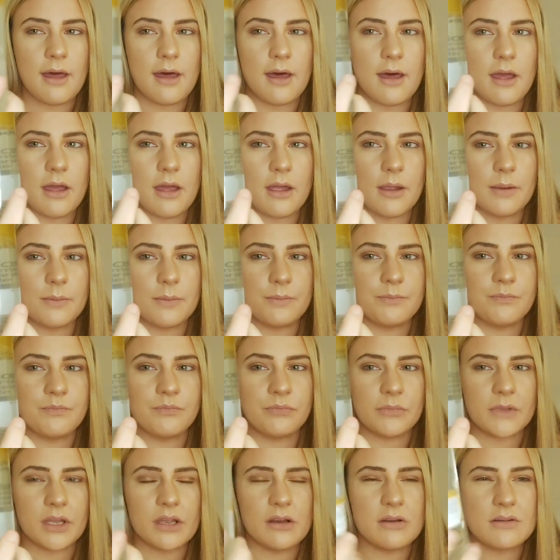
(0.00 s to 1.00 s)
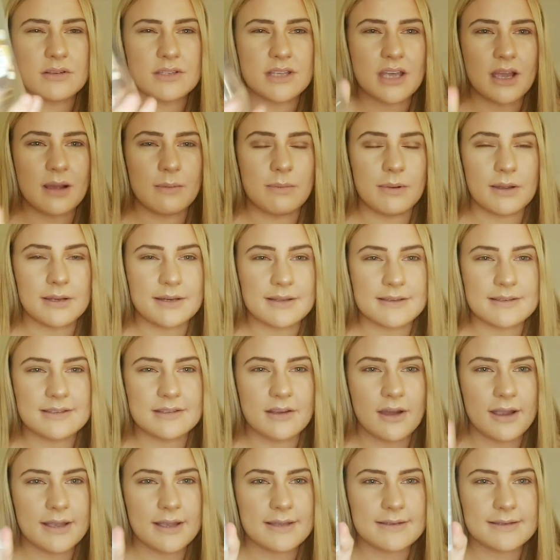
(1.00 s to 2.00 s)
It looks like a bloody
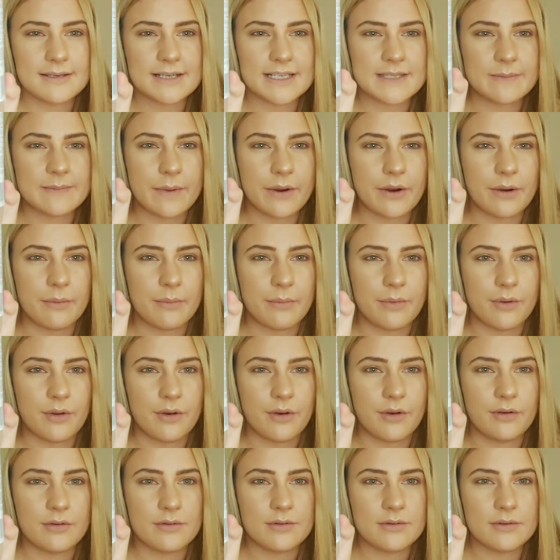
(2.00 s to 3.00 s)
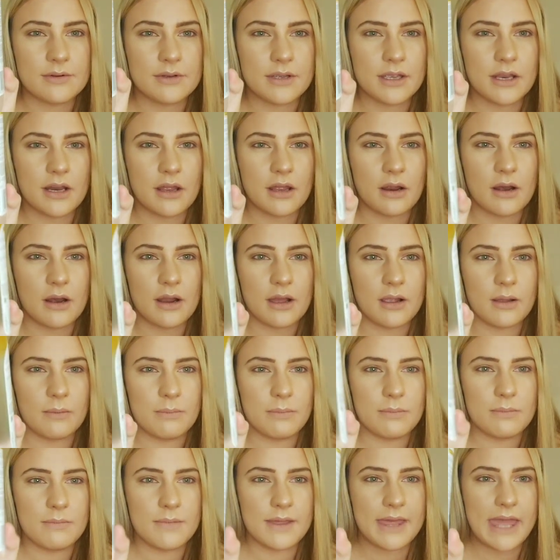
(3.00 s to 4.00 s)
science experiment, like a
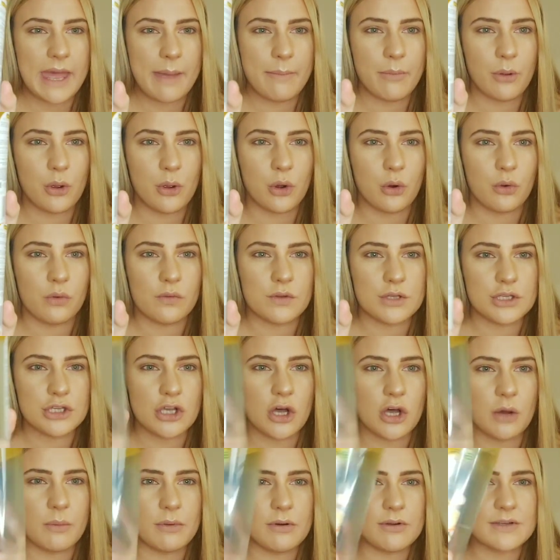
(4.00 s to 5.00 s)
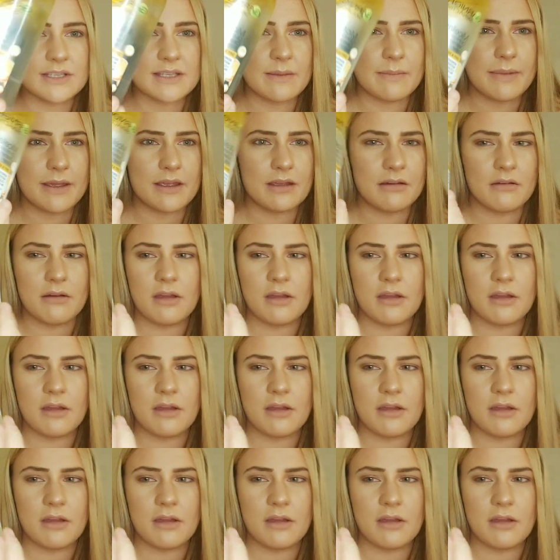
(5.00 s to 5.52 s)
chemical at the top. Looks a bit